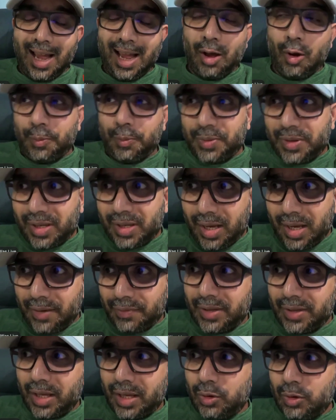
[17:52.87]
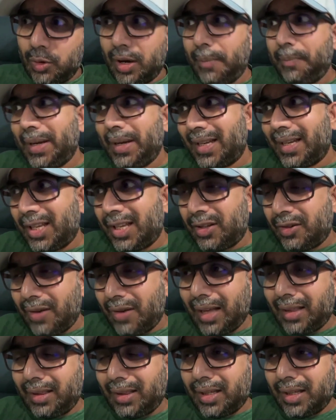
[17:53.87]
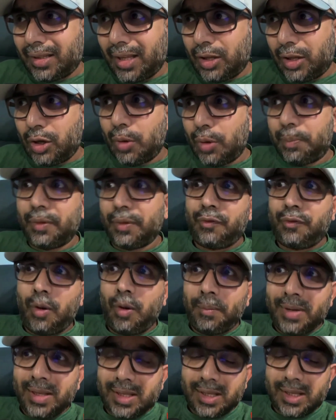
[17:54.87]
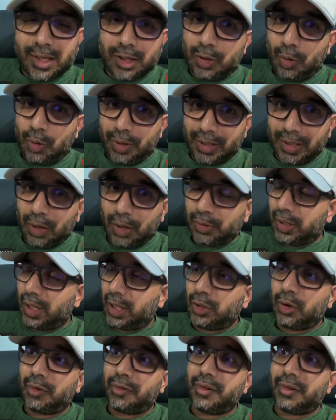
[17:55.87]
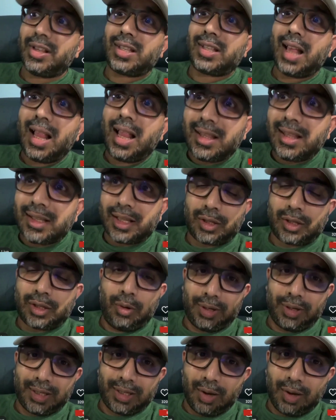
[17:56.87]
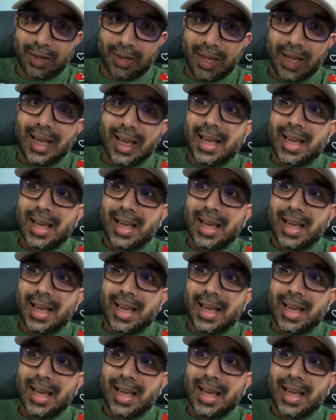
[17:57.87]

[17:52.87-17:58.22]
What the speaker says: I observe that you are a bit distracted, that your performance is slowing down, that your results is slowing down.